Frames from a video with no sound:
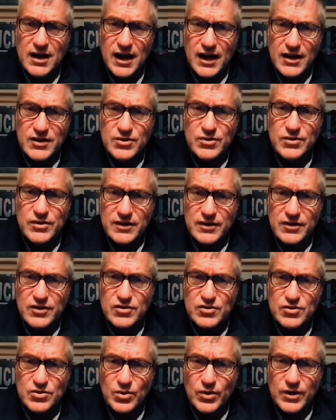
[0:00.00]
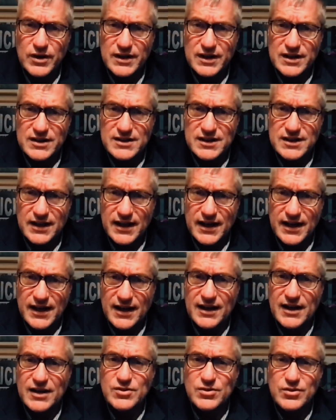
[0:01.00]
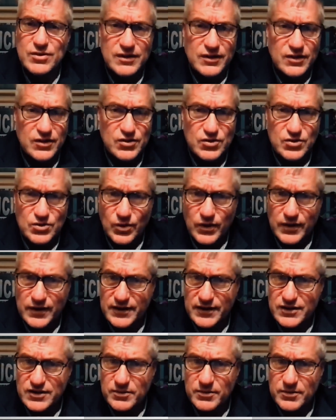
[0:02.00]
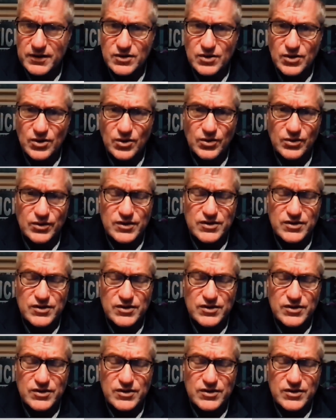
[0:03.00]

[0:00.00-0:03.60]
I do think the story needs to get out. I do think the story needs to be told.